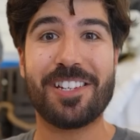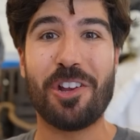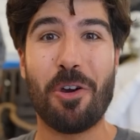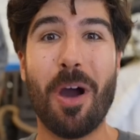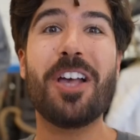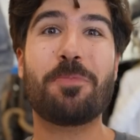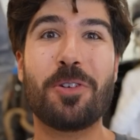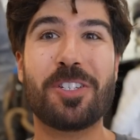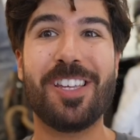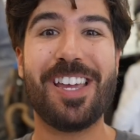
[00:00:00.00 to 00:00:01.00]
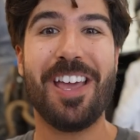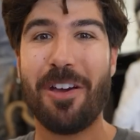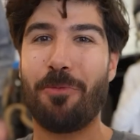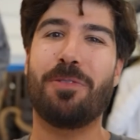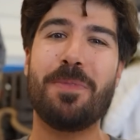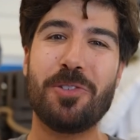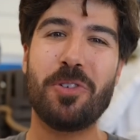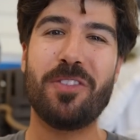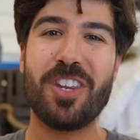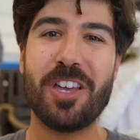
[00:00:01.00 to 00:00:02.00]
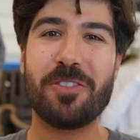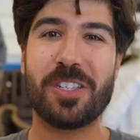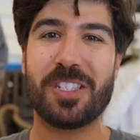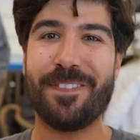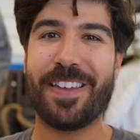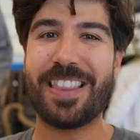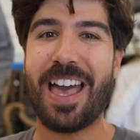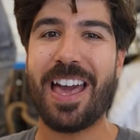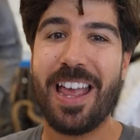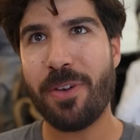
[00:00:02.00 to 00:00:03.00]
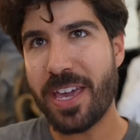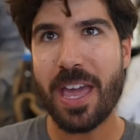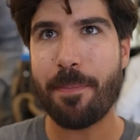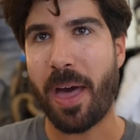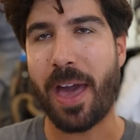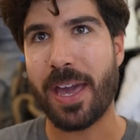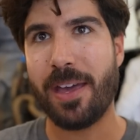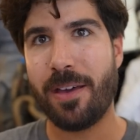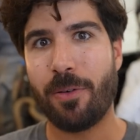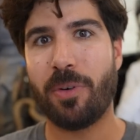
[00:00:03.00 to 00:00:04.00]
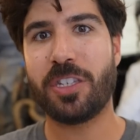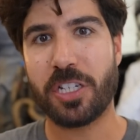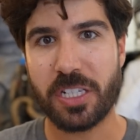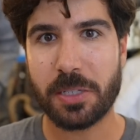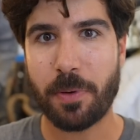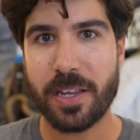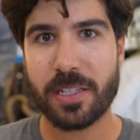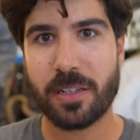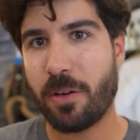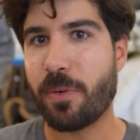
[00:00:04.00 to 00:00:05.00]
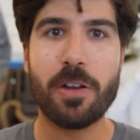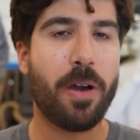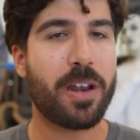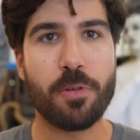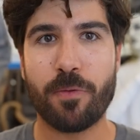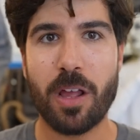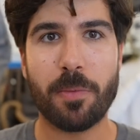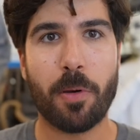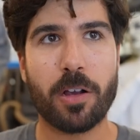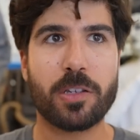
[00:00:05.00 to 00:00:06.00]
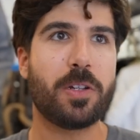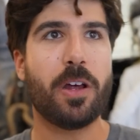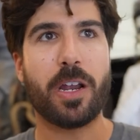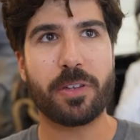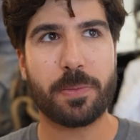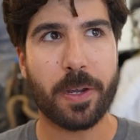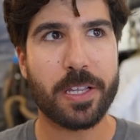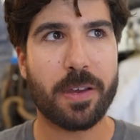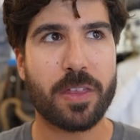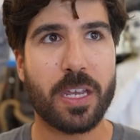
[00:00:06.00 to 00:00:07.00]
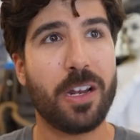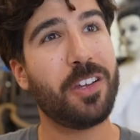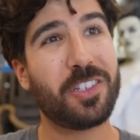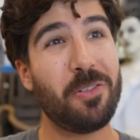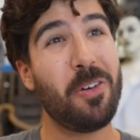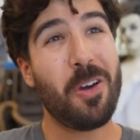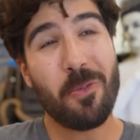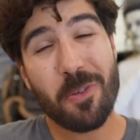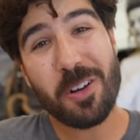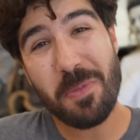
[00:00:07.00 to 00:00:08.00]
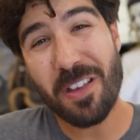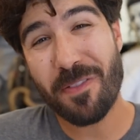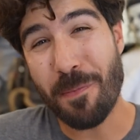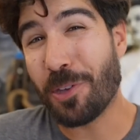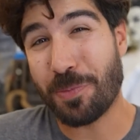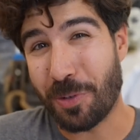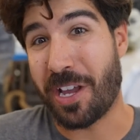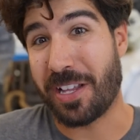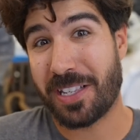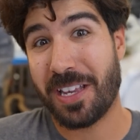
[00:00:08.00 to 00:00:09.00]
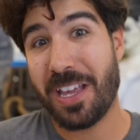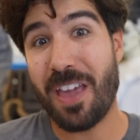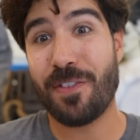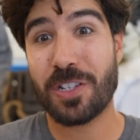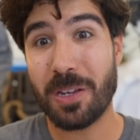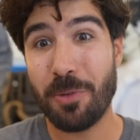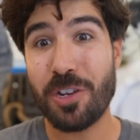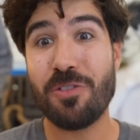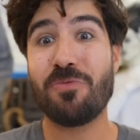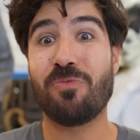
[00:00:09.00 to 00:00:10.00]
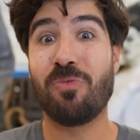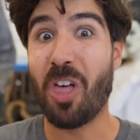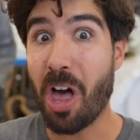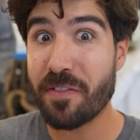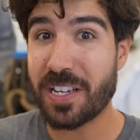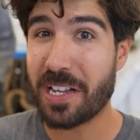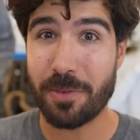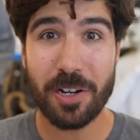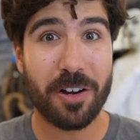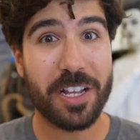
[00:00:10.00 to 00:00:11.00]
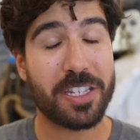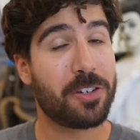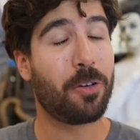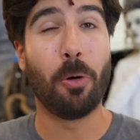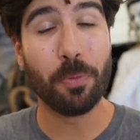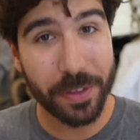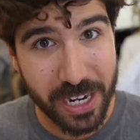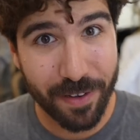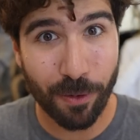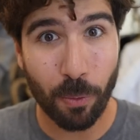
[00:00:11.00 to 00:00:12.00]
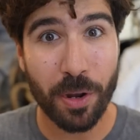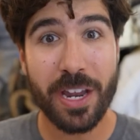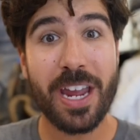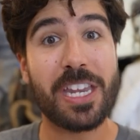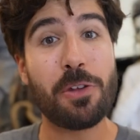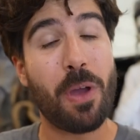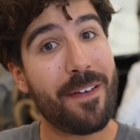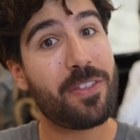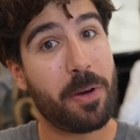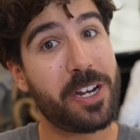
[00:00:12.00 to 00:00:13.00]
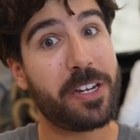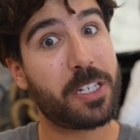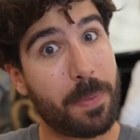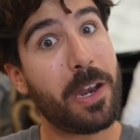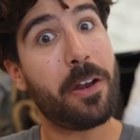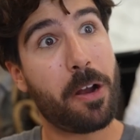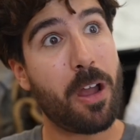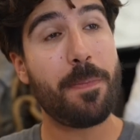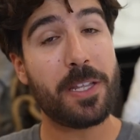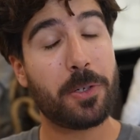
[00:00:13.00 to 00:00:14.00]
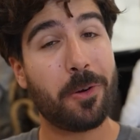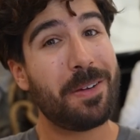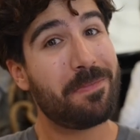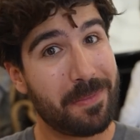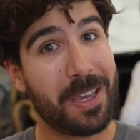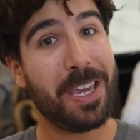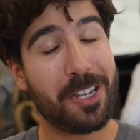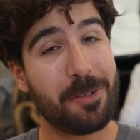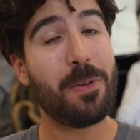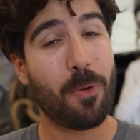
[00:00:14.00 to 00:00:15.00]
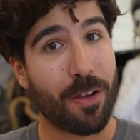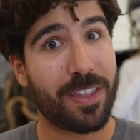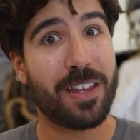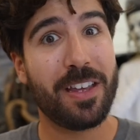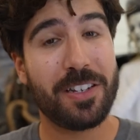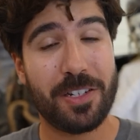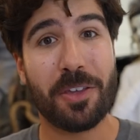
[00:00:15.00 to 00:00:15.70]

You know, us personally, with me doing the videos and stuff like that, we can get by with just Express. We know how to move around the parks, we know how to experience everything, and also, we're gonna be there for multiple nights. If you're someone who loves Halloween Horror Nights and you're only here for one night and you have the money to spend on an RIP tour, it could be worth it to